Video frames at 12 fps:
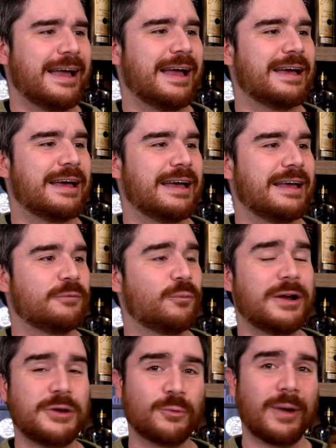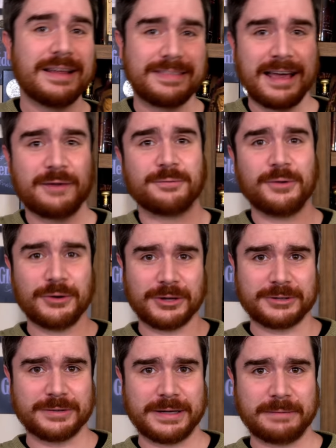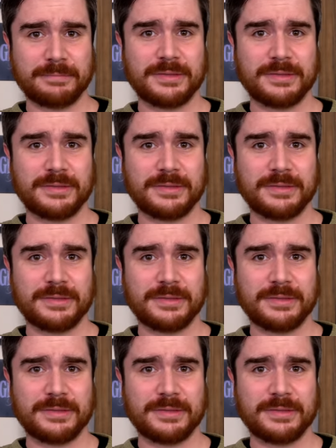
And when you write that vertically,